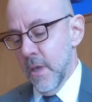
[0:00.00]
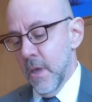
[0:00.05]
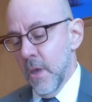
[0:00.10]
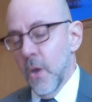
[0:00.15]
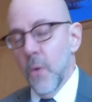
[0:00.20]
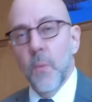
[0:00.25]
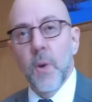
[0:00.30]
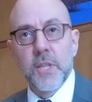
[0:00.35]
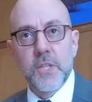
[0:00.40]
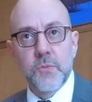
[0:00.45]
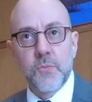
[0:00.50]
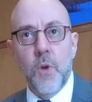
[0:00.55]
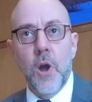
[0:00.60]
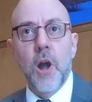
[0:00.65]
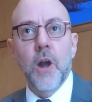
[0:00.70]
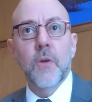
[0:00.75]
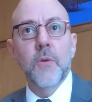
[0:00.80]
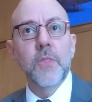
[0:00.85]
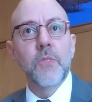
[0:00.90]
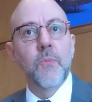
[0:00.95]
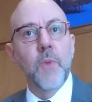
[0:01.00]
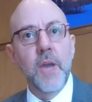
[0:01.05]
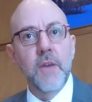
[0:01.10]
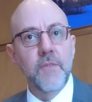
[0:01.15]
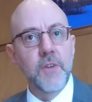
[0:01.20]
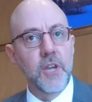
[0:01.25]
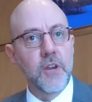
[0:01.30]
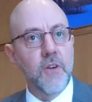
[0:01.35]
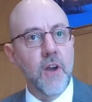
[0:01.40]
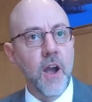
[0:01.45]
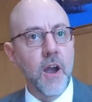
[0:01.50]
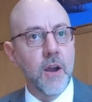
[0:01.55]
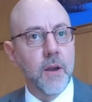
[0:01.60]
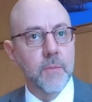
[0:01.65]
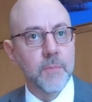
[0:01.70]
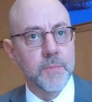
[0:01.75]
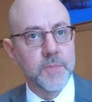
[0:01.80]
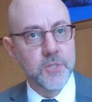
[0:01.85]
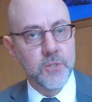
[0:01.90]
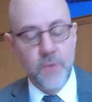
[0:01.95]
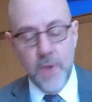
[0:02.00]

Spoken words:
What's wrong with waving your arms, you